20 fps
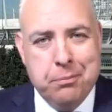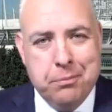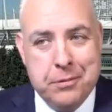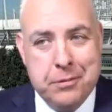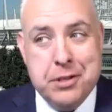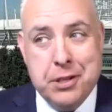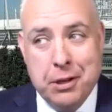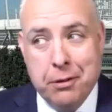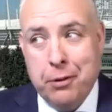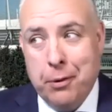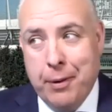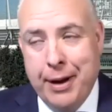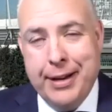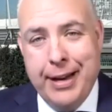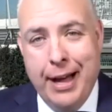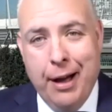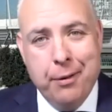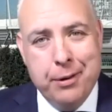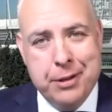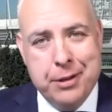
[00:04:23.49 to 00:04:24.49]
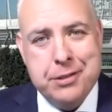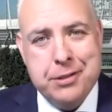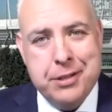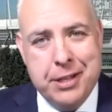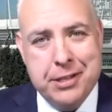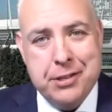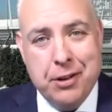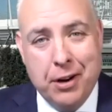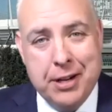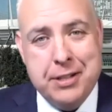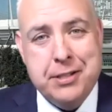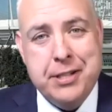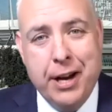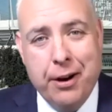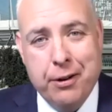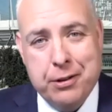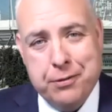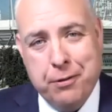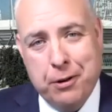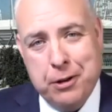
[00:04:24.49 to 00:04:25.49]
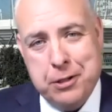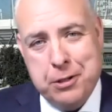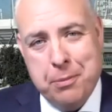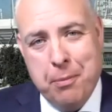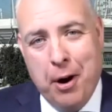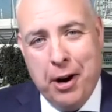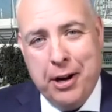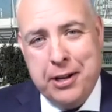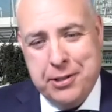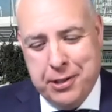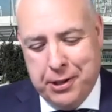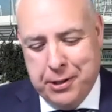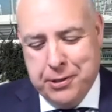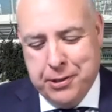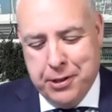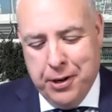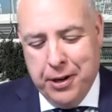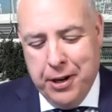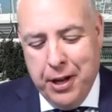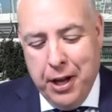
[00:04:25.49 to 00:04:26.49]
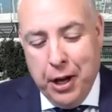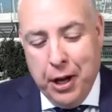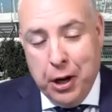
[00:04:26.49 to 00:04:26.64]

silver right now is is on a tear as far as the markets are concerned.